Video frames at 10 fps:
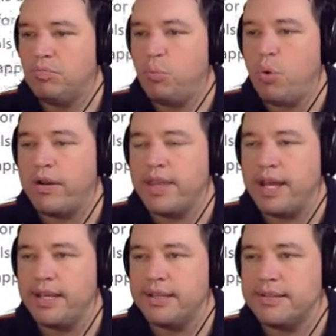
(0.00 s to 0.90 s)
where
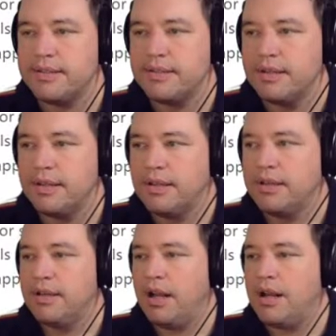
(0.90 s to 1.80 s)
that is.
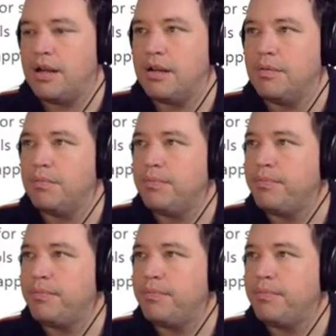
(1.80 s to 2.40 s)
This